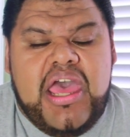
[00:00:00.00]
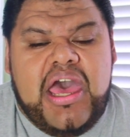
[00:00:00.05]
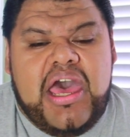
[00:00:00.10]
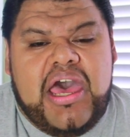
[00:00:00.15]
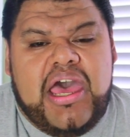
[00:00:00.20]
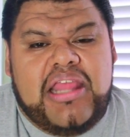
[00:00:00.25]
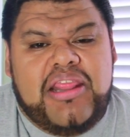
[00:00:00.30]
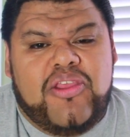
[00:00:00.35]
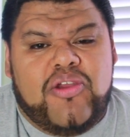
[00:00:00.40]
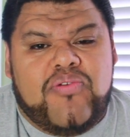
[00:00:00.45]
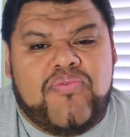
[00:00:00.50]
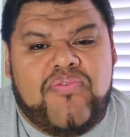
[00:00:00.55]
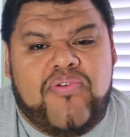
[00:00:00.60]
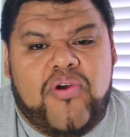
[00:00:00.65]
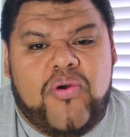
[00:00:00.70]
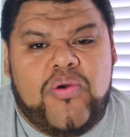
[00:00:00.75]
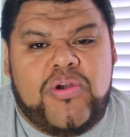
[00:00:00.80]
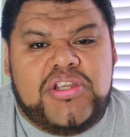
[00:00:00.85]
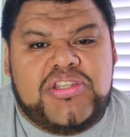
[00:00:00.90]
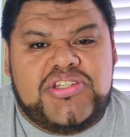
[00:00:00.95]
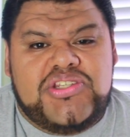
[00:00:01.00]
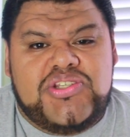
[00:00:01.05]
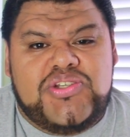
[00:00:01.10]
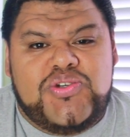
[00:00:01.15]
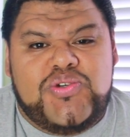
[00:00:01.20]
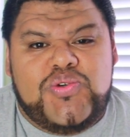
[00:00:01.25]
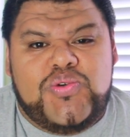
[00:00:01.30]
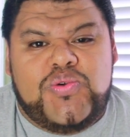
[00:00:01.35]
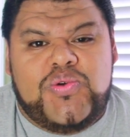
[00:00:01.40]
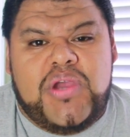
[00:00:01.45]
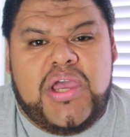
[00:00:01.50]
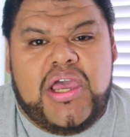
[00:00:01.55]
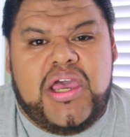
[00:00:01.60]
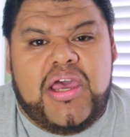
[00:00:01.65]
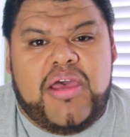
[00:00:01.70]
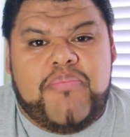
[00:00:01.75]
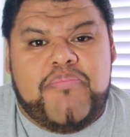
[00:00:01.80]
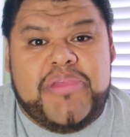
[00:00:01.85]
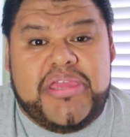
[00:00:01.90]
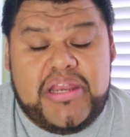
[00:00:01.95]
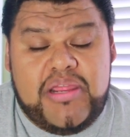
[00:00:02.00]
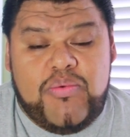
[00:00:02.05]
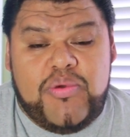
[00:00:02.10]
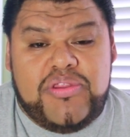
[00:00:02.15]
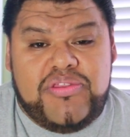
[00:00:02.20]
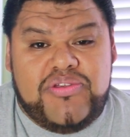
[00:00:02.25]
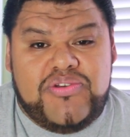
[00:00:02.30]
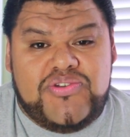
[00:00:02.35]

I look forward to meeting with